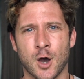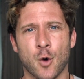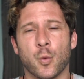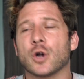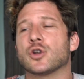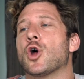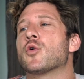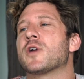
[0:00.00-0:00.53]

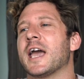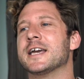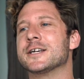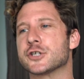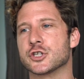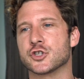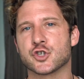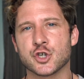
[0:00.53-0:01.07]
What
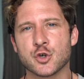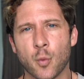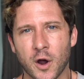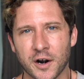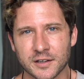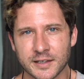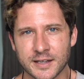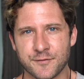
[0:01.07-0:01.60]
locations do you
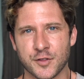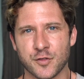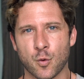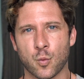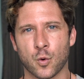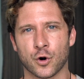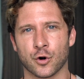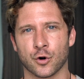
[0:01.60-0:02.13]
want to live in the
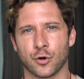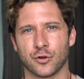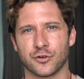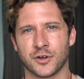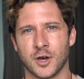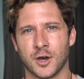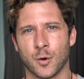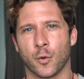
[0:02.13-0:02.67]
world?
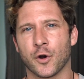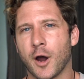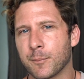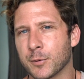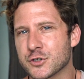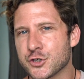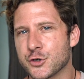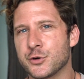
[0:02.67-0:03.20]
What
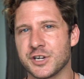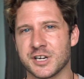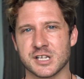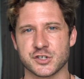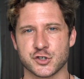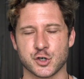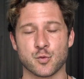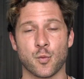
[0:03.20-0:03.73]

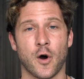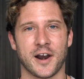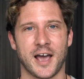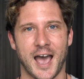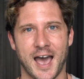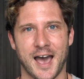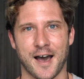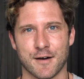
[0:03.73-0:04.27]
opportunities do you want to
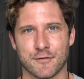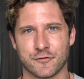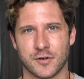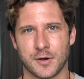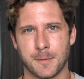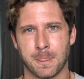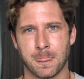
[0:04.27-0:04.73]
have?